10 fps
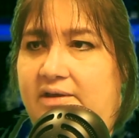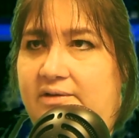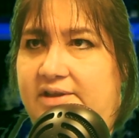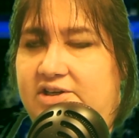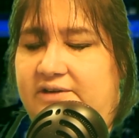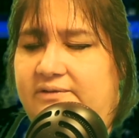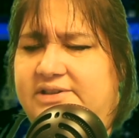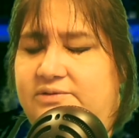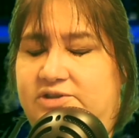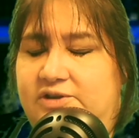that she
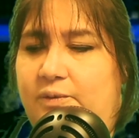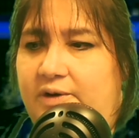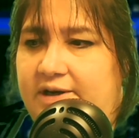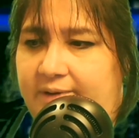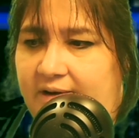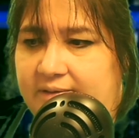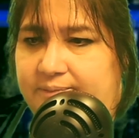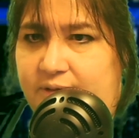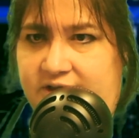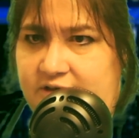was so worried
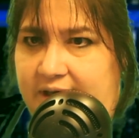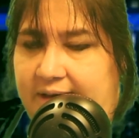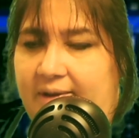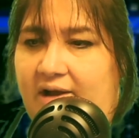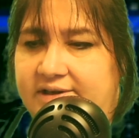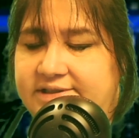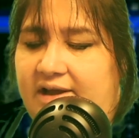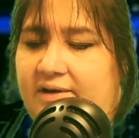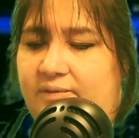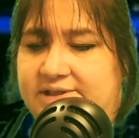about putting too many miles
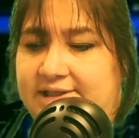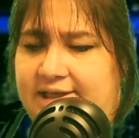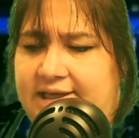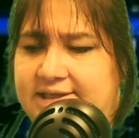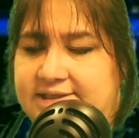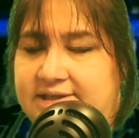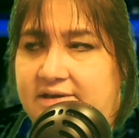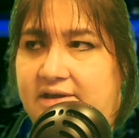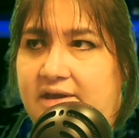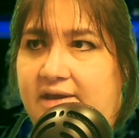on was leased,
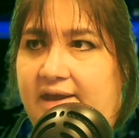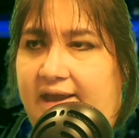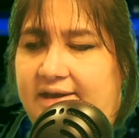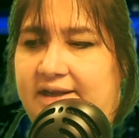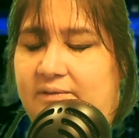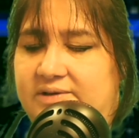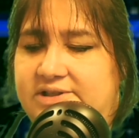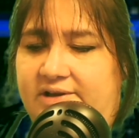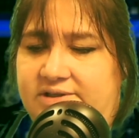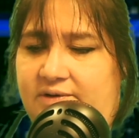and it was
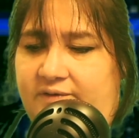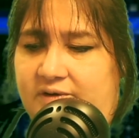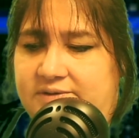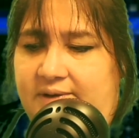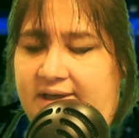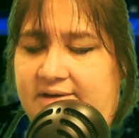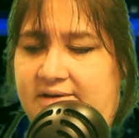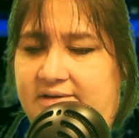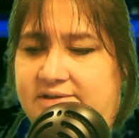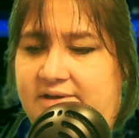also a
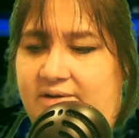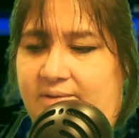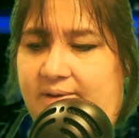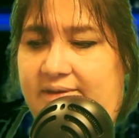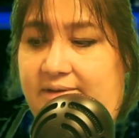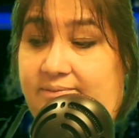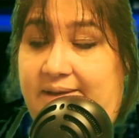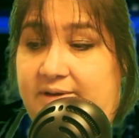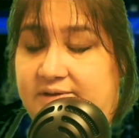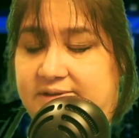Volkswagen, so
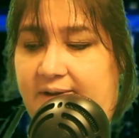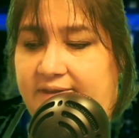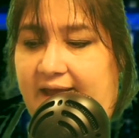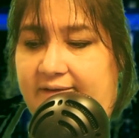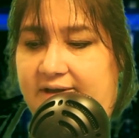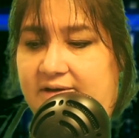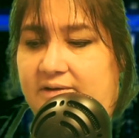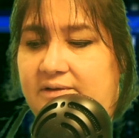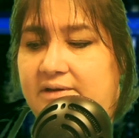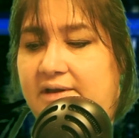maybe it was about that
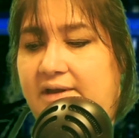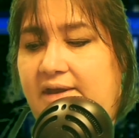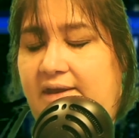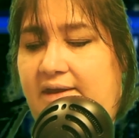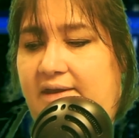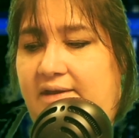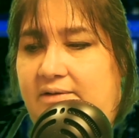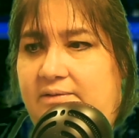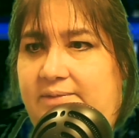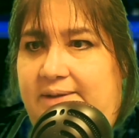vehicle.
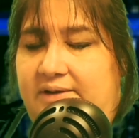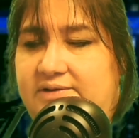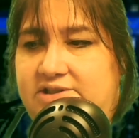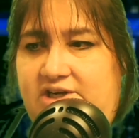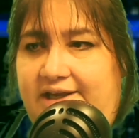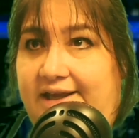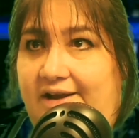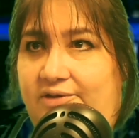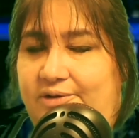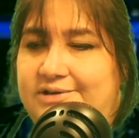Maybe it was checking
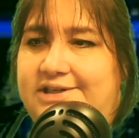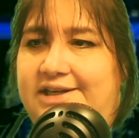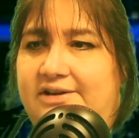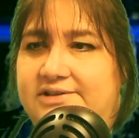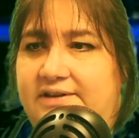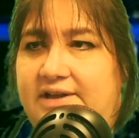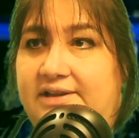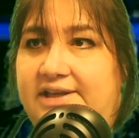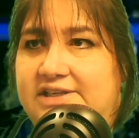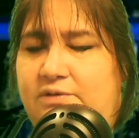out those details of that
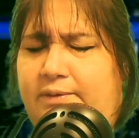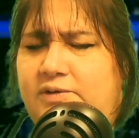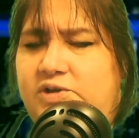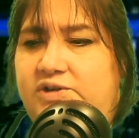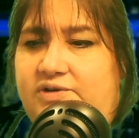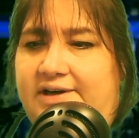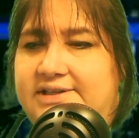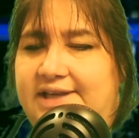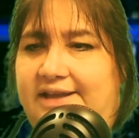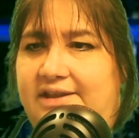lease. Remember, she's trying
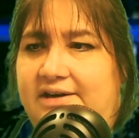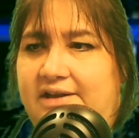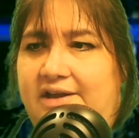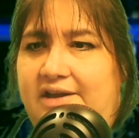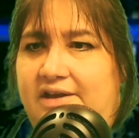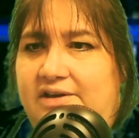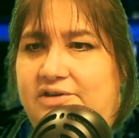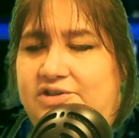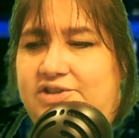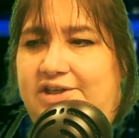to say that
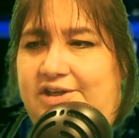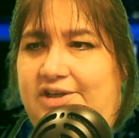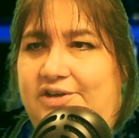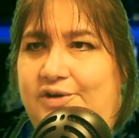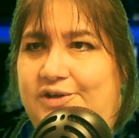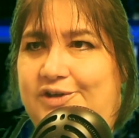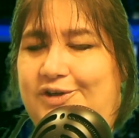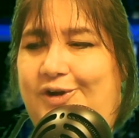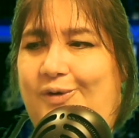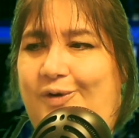she
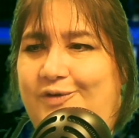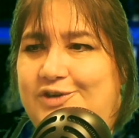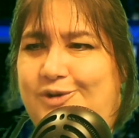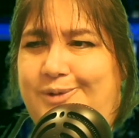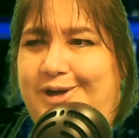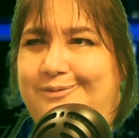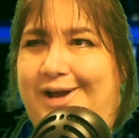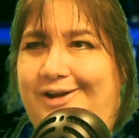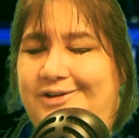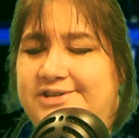couldn't go over so many
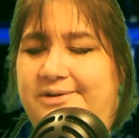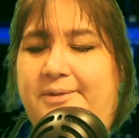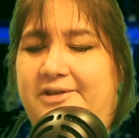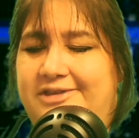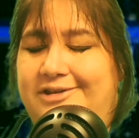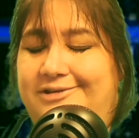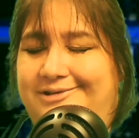miles a month.